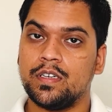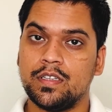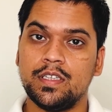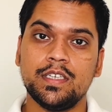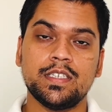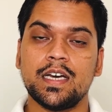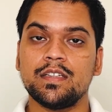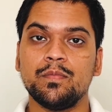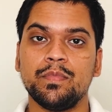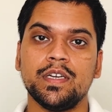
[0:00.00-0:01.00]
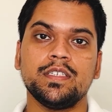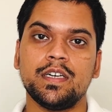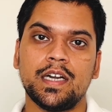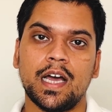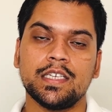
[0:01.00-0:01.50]
These are the major
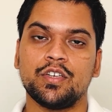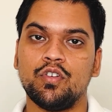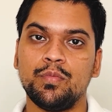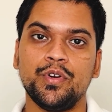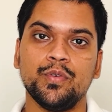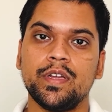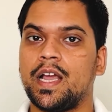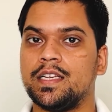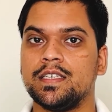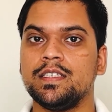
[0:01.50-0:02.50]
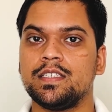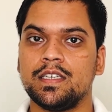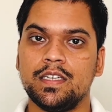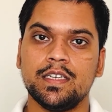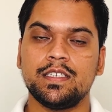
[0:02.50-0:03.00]
tasks you'll be doing as a
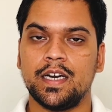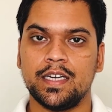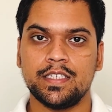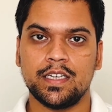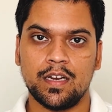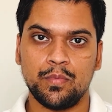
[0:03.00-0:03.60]
senior statistical